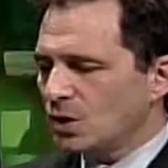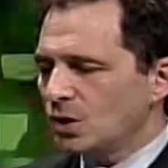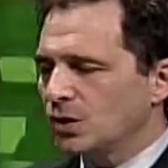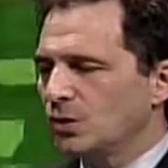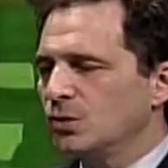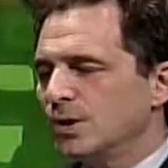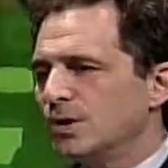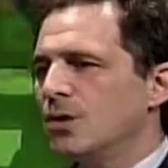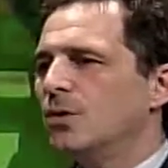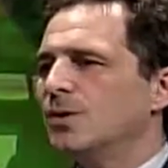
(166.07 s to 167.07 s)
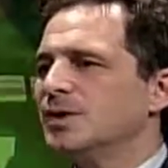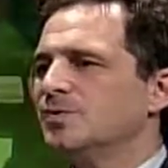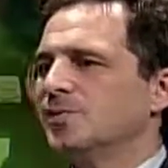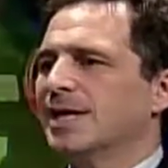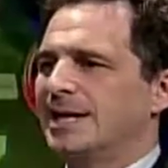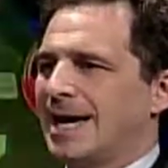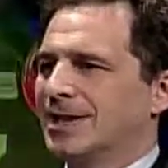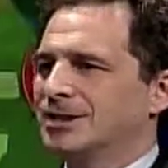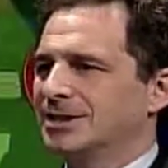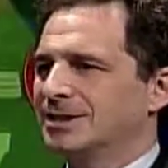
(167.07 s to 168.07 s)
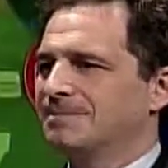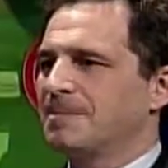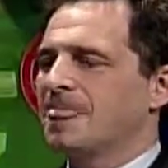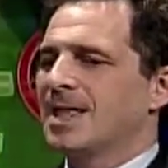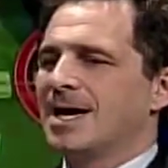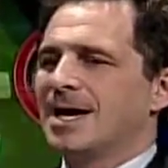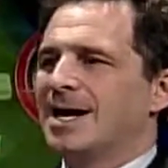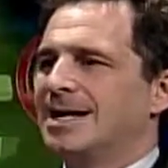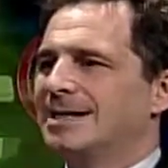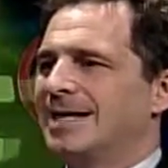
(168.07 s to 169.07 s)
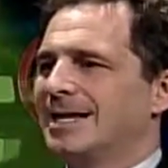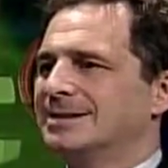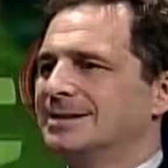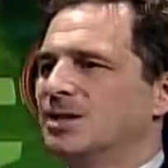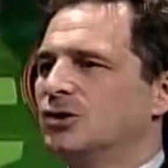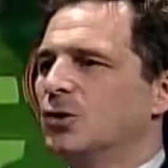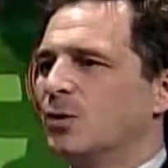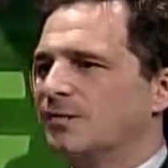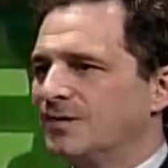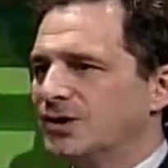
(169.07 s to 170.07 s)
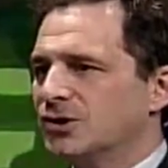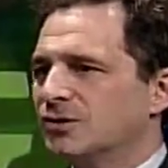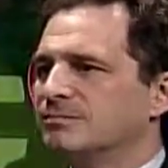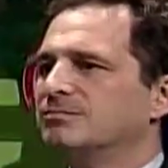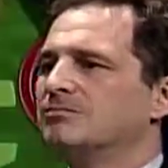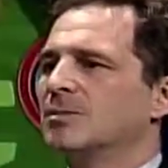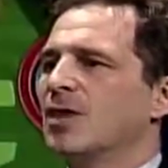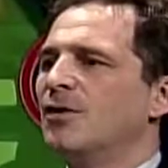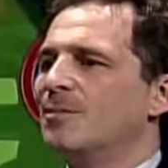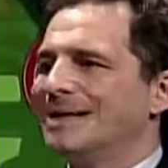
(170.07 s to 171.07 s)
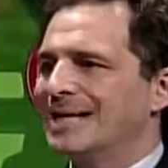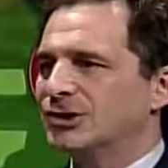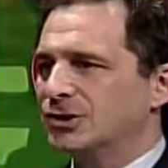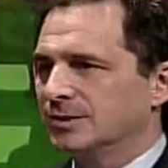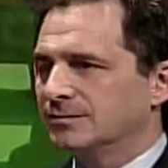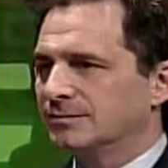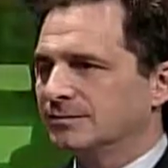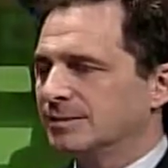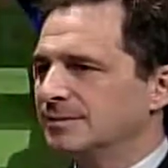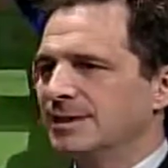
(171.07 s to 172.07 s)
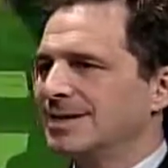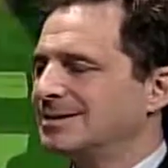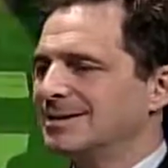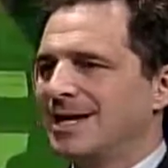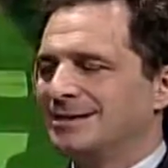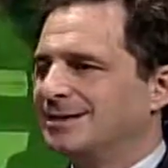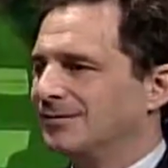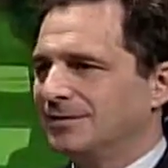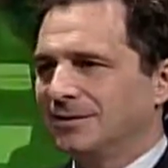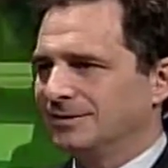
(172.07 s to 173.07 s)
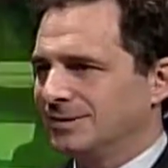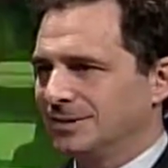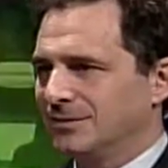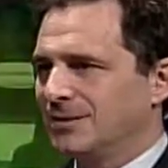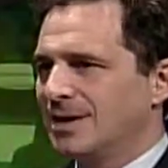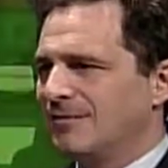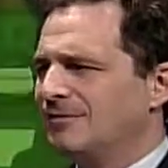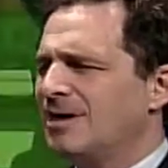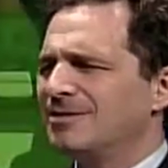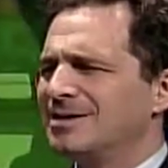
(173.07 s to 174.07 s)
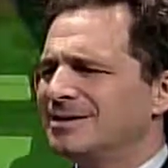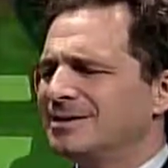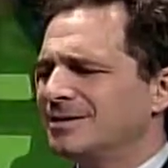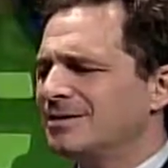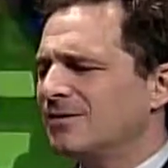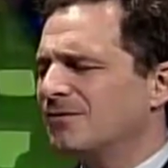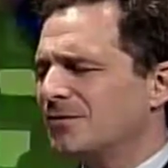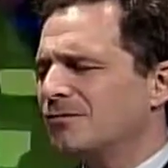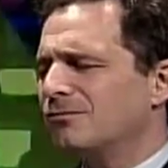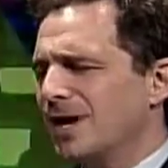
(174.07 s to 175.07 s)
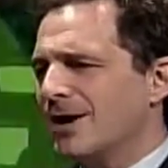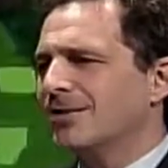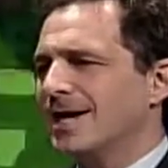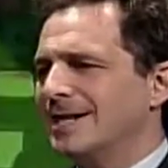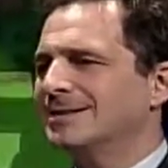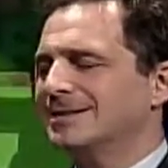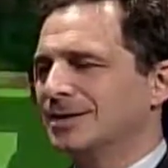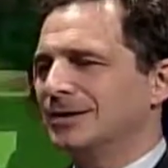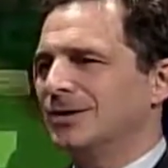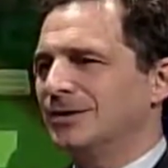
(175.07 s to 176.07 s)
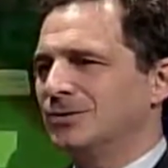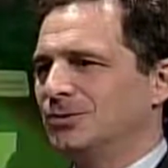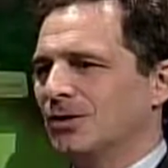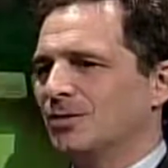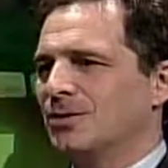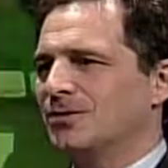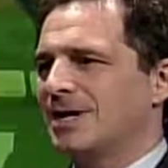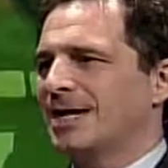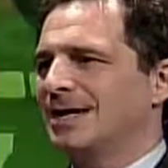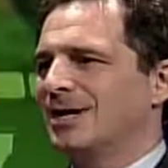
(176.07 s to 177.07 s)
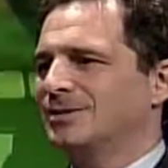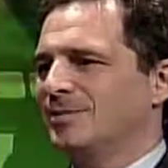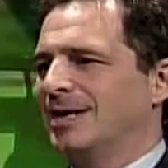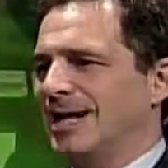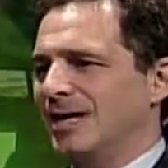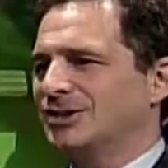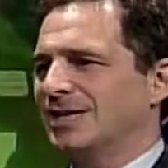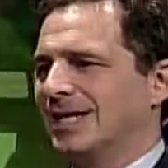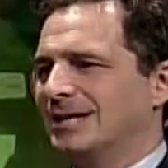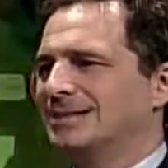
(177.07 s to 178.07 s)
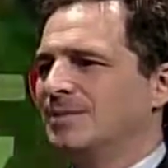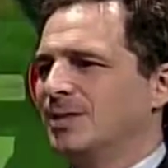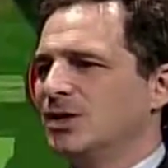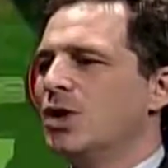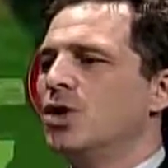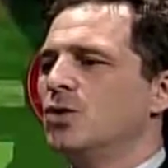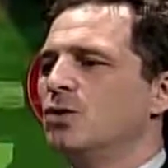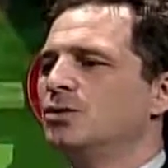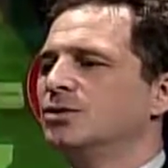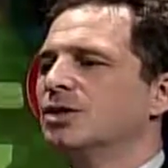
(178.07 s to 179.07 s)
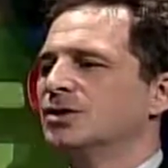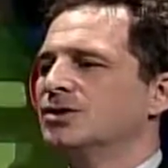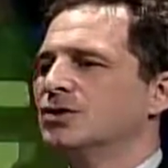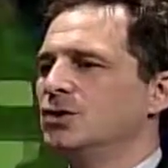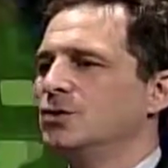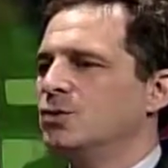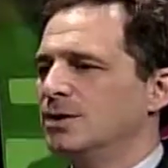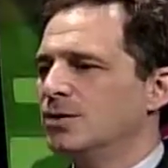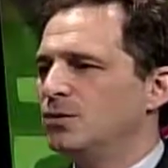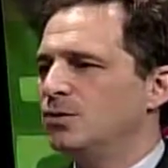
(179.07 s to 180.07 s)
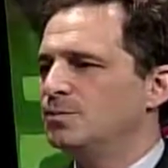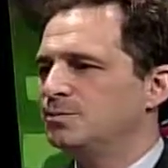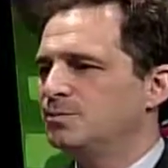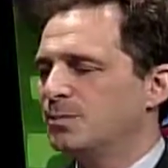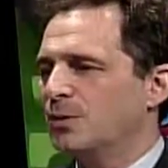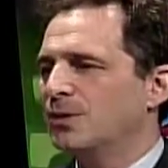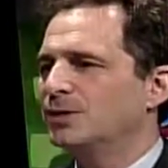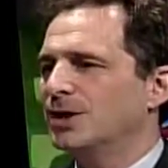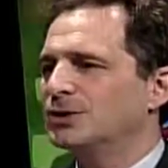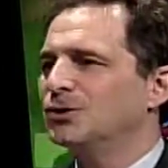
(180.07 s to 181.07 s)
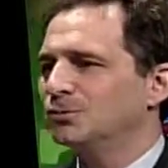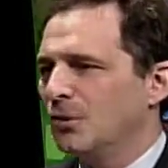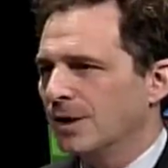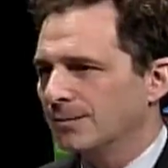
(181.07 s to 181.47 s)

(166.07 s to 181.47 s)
you can always bring an action against the tortfeasor, the molester. That's not difficult to do. There are very rare cases in the law in New York where you're not allowed to bring an action against somebody who does you wrong,